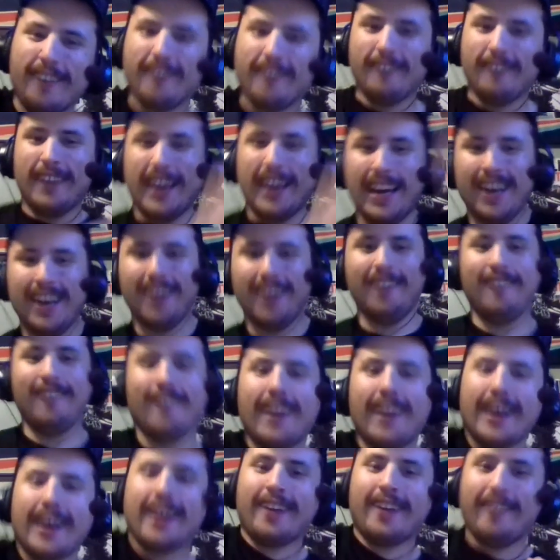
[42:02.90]
wow
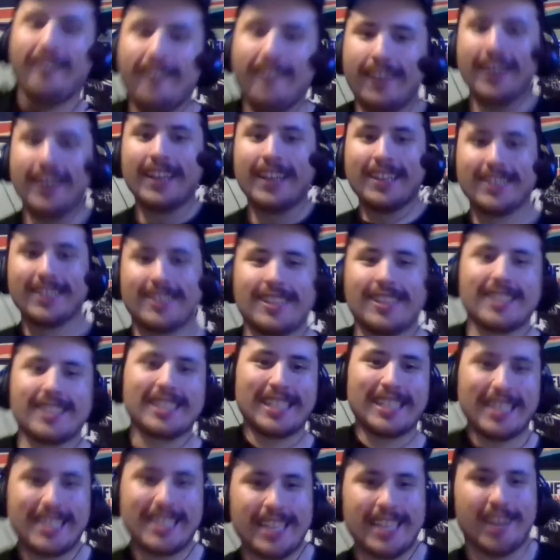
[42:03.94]
wow.
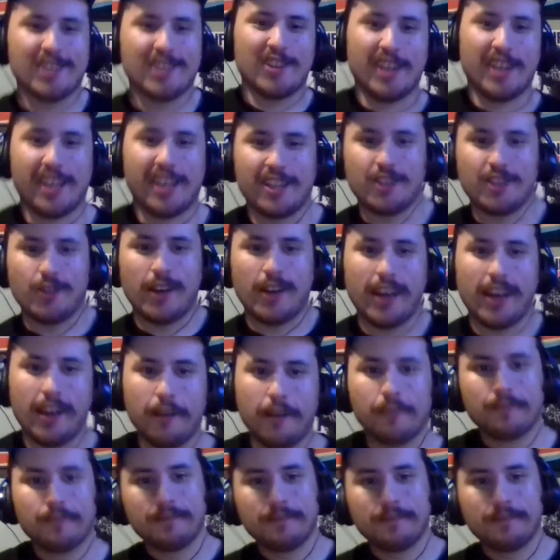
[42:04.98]
Doesn't this soundtrack get you hype?